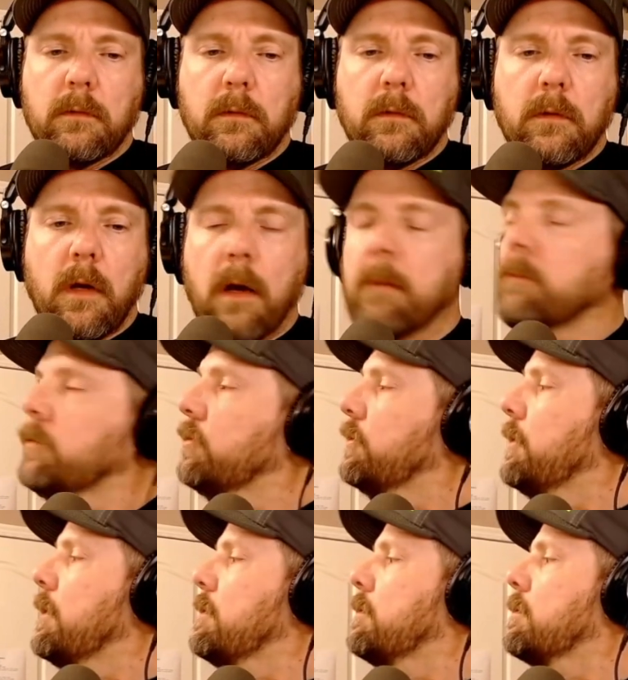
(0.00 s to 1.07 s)
I think
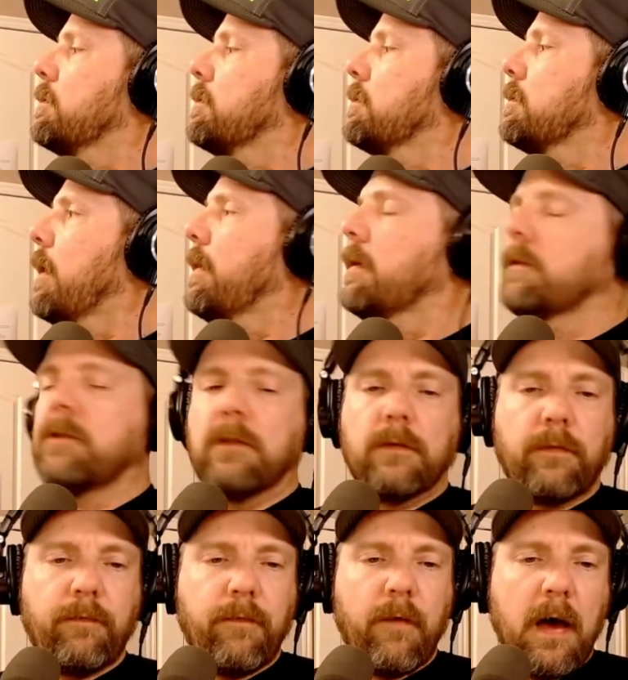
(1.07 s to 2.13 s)
she's
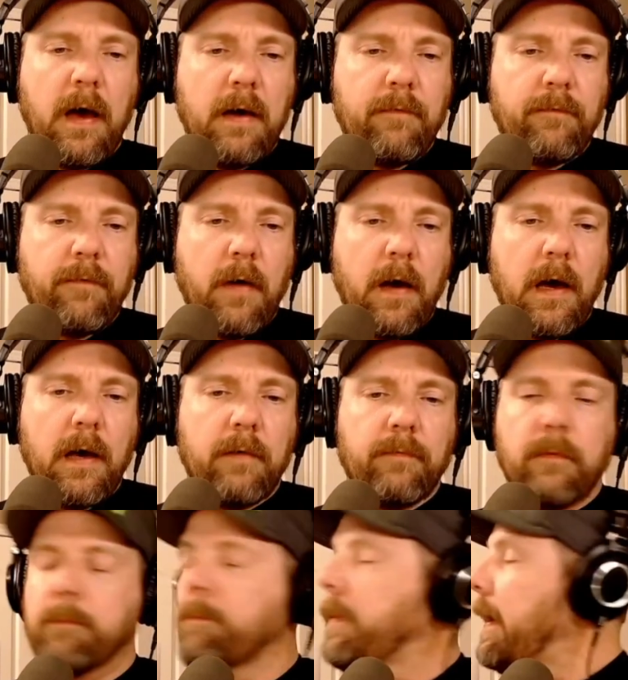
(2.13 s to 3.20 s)

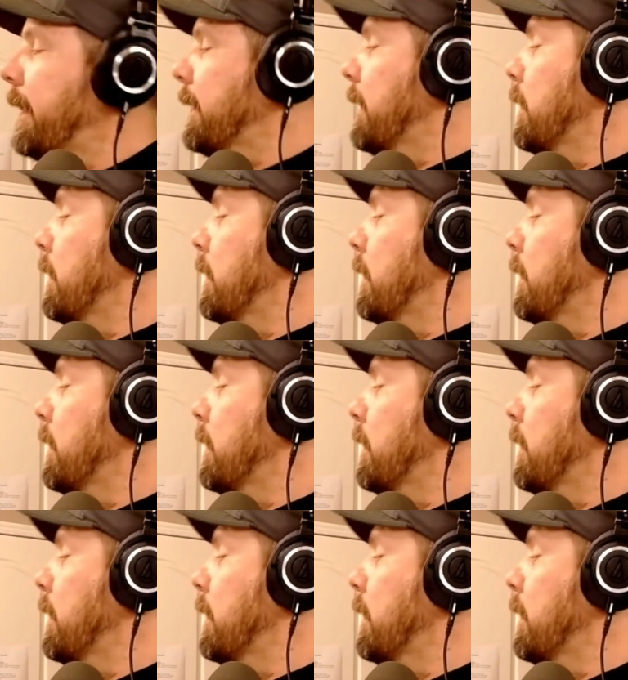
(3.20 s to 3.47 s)
5'5". Becky,